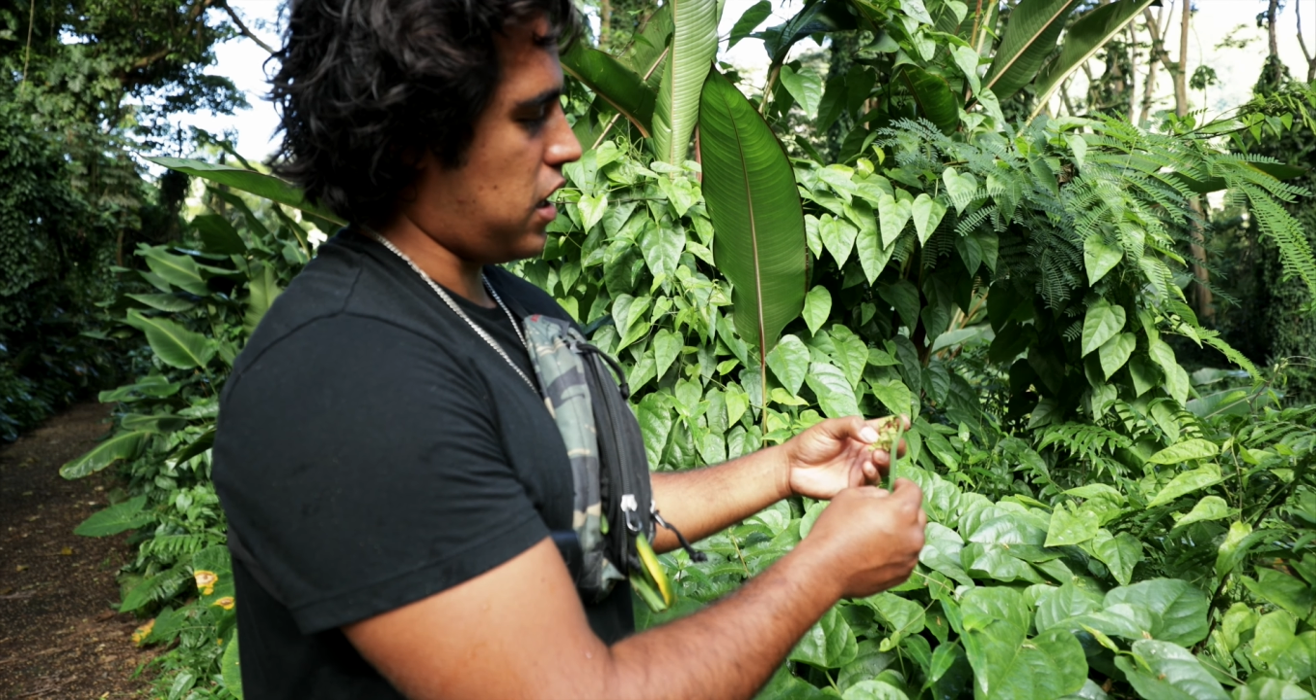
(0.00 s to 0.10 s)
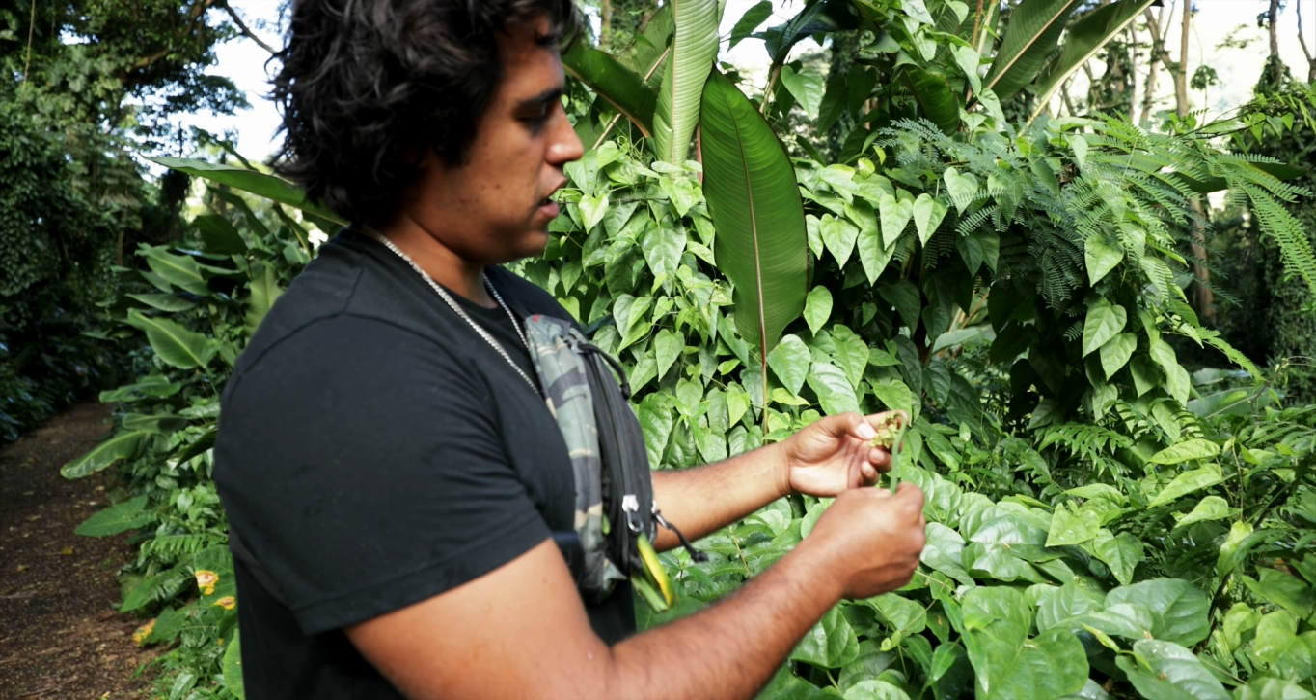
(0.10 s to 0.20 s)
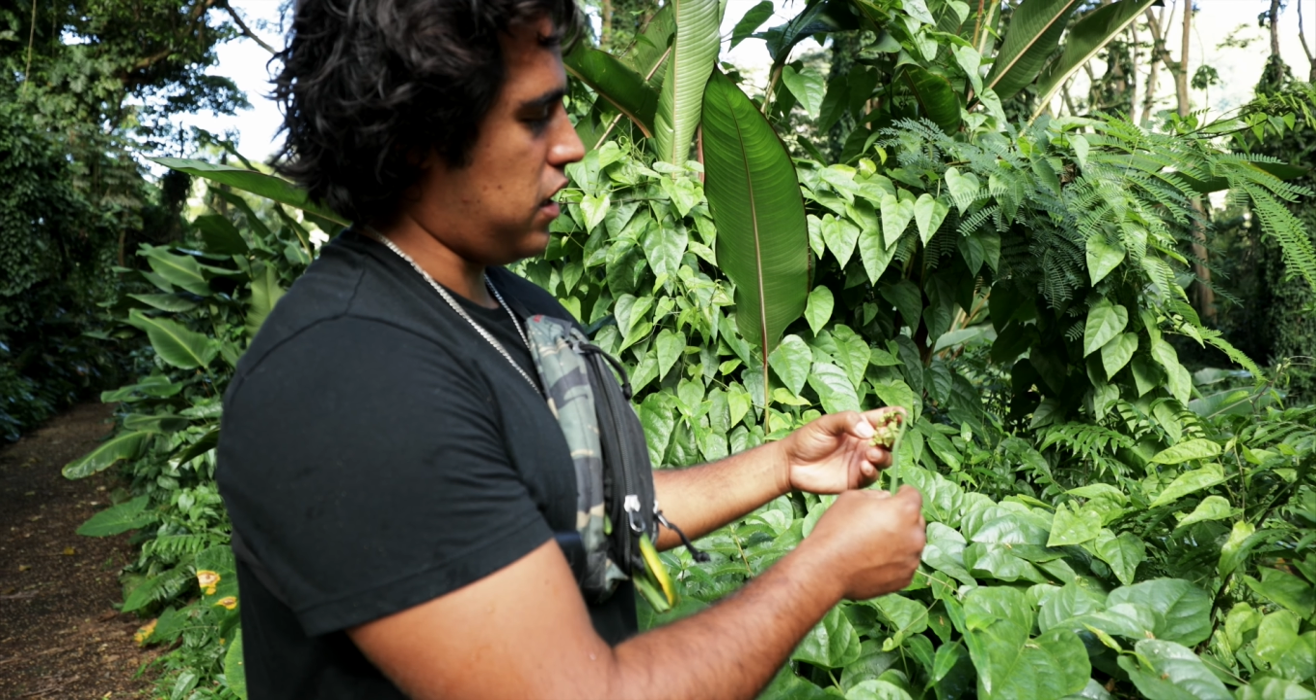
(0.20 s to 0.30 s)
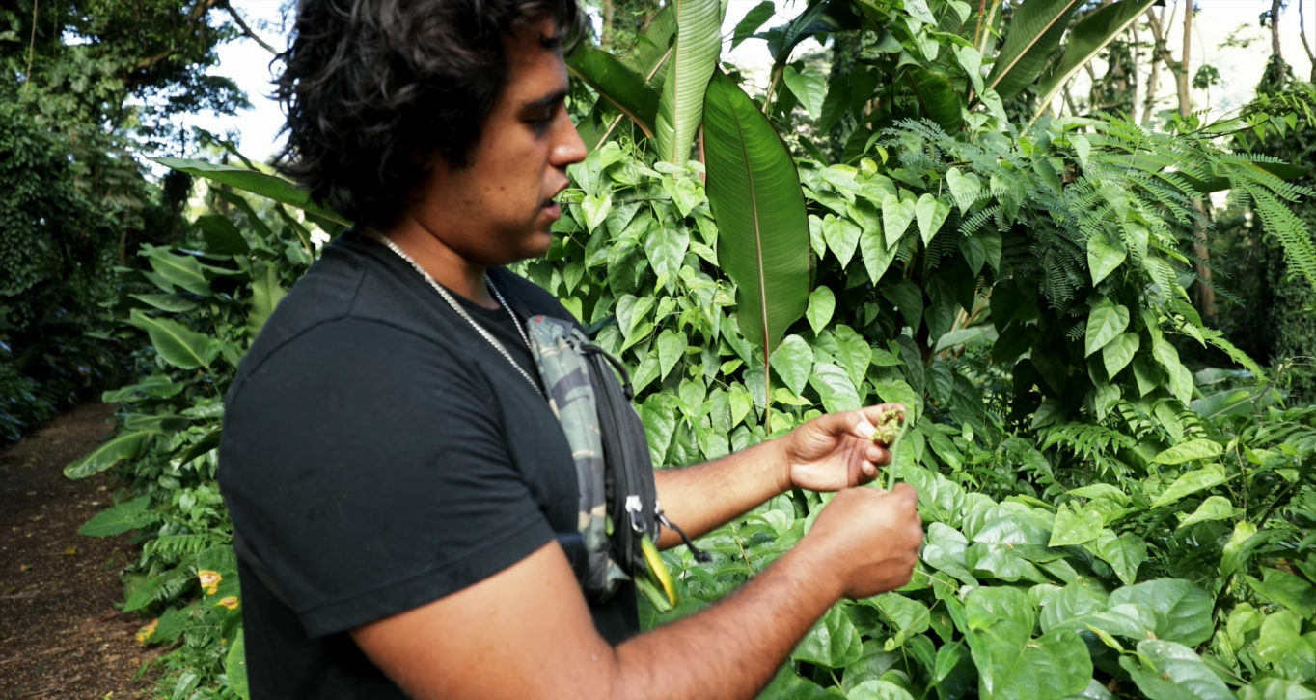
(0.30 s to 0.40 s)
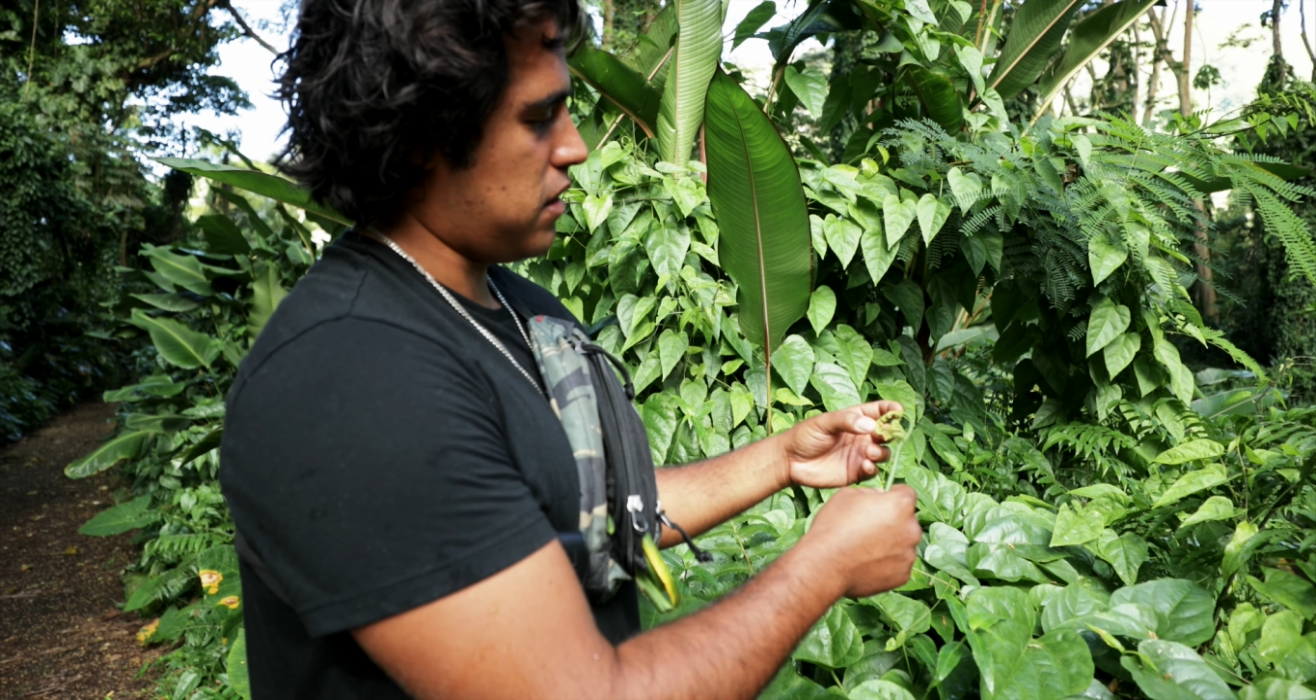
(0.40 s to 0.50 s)
kind
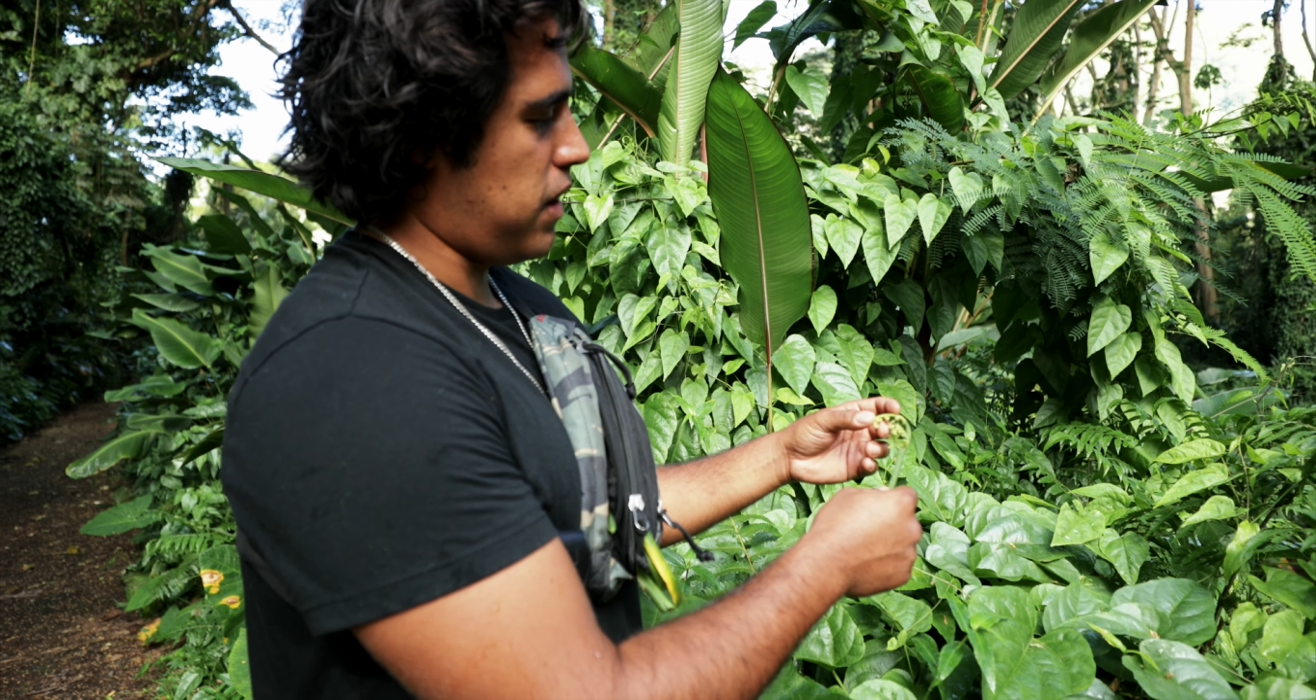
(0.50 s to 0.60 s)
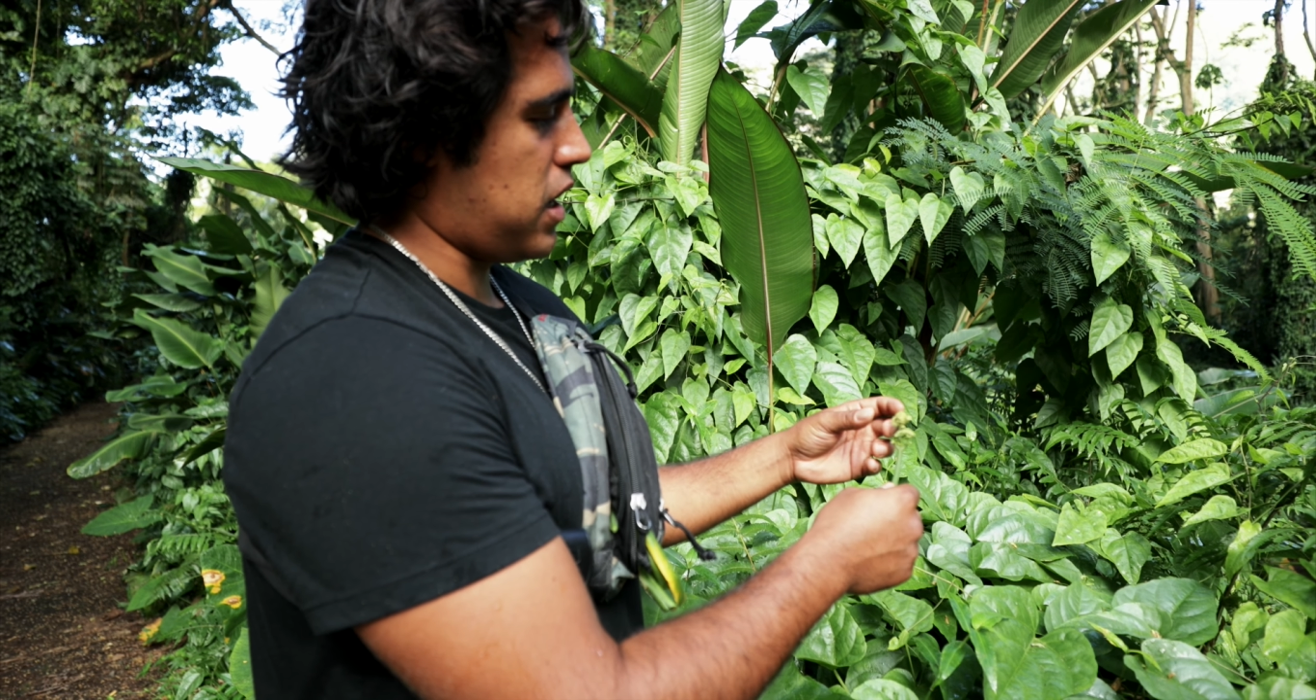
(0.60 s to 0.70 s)
of like make